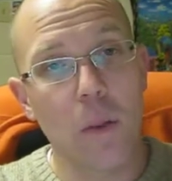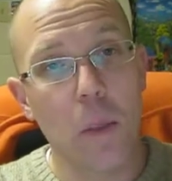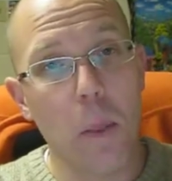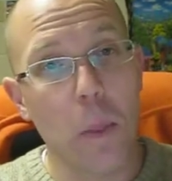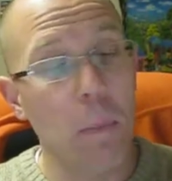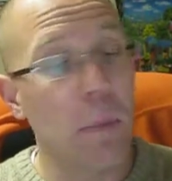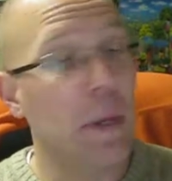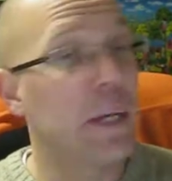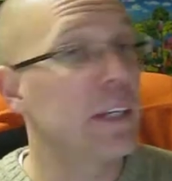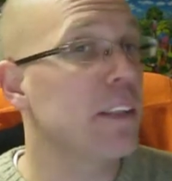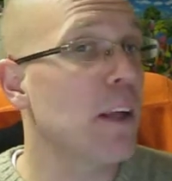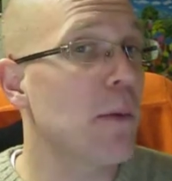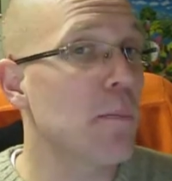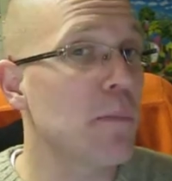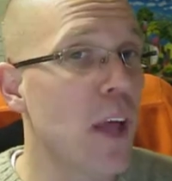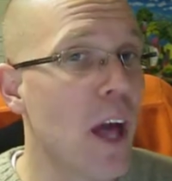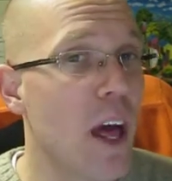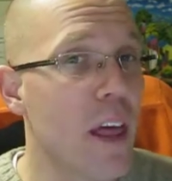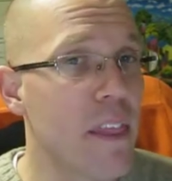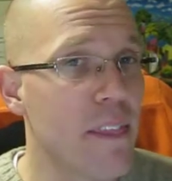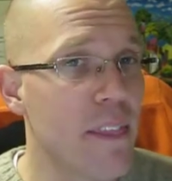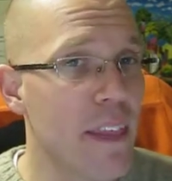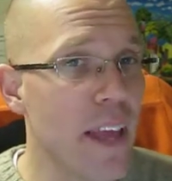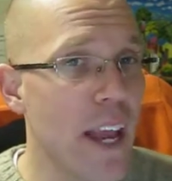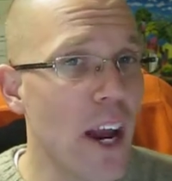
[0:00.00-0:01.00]
because I'm
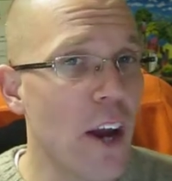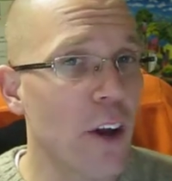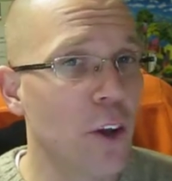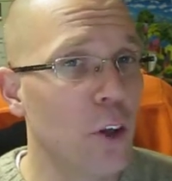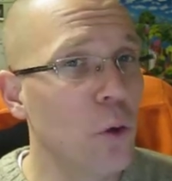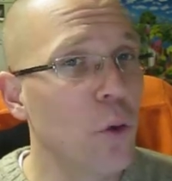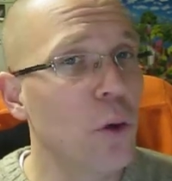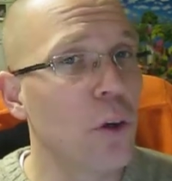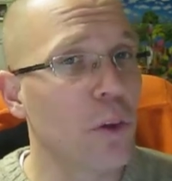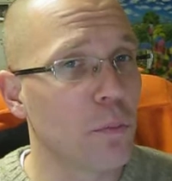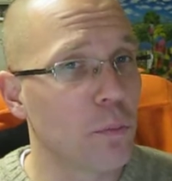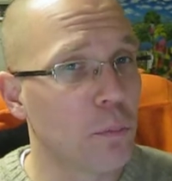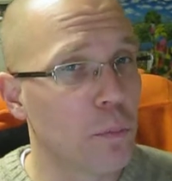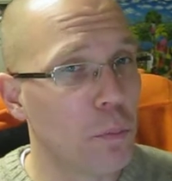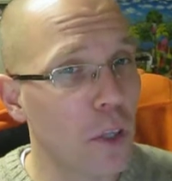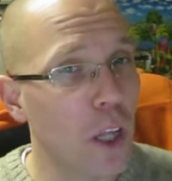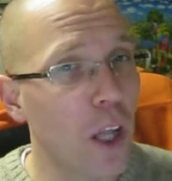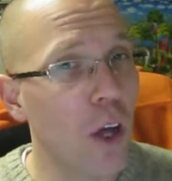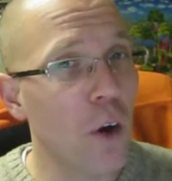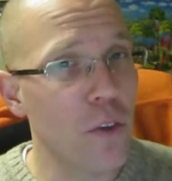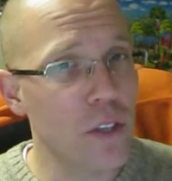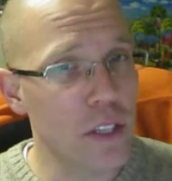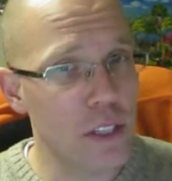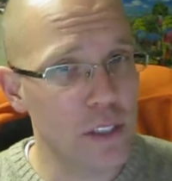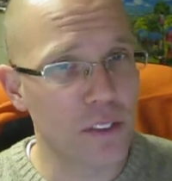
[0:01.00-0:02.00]
not there, you can
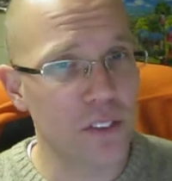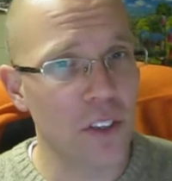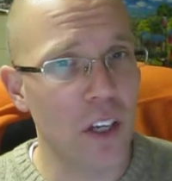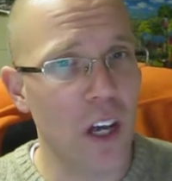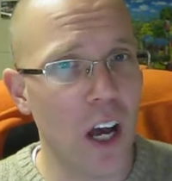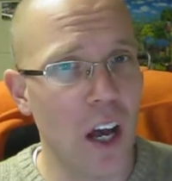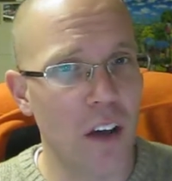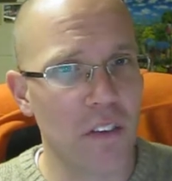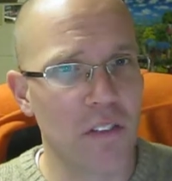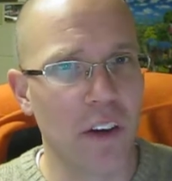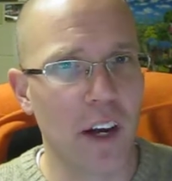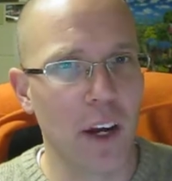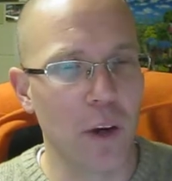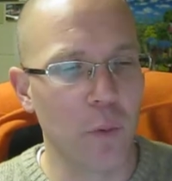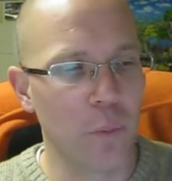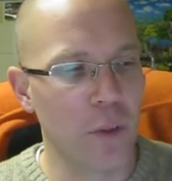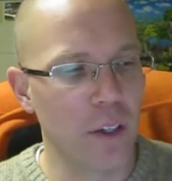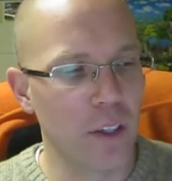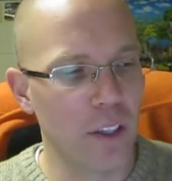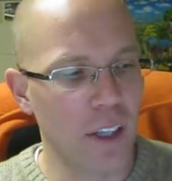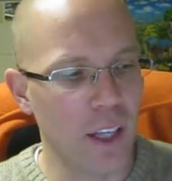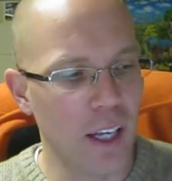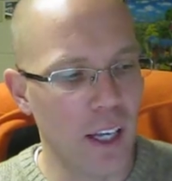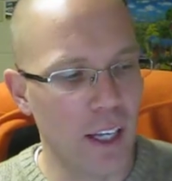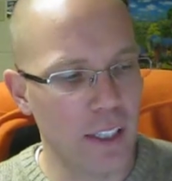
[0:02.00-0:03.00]
blow this off, I
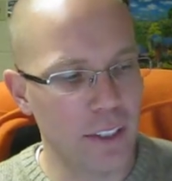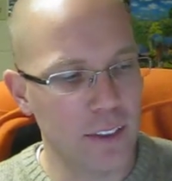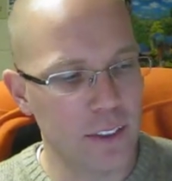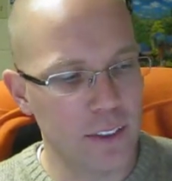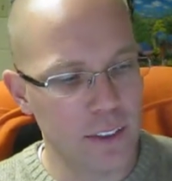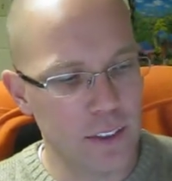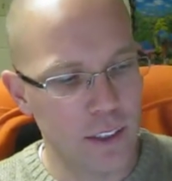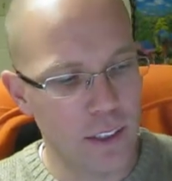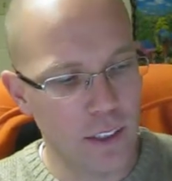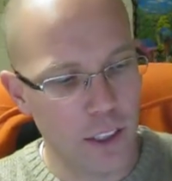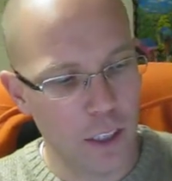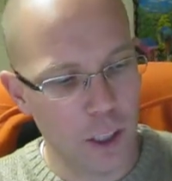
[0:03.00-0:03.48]
realize.